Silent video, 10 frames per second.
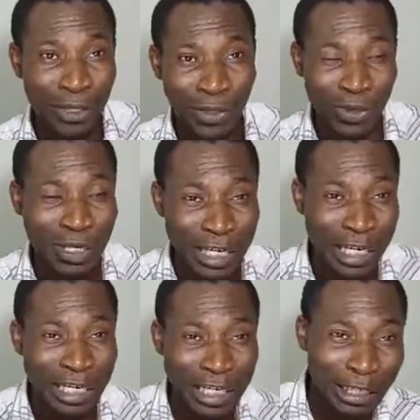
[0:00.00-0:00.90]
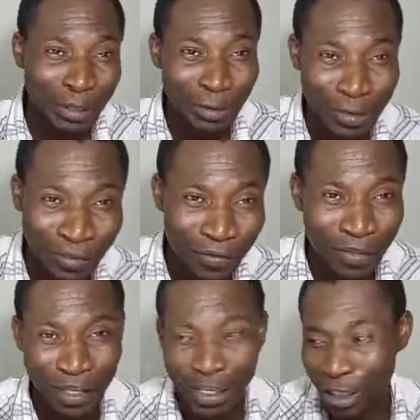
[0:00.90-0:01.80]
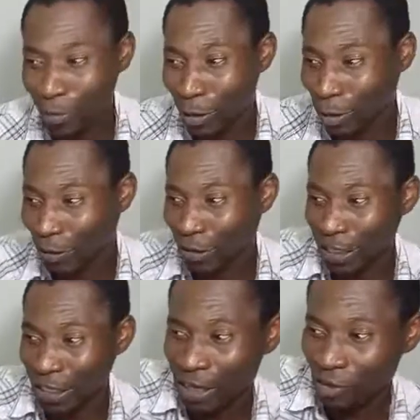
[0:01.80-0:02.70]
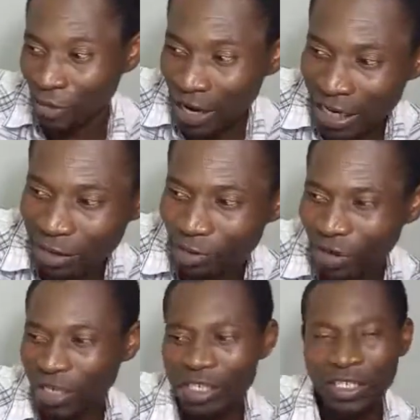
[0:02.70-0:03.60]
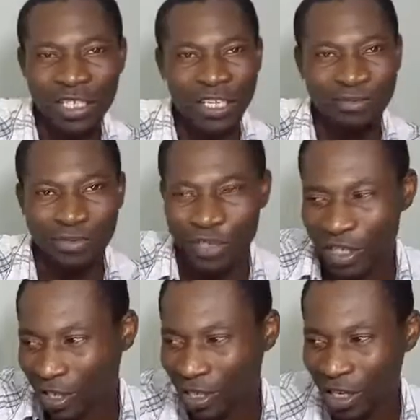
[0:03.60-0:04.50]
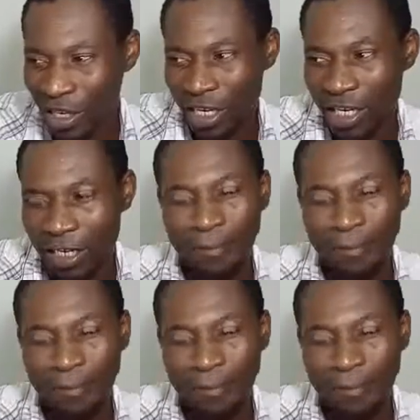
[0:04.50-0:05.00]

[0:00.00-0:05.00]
again, and they lose everything is because they are running with this state, which is the greed.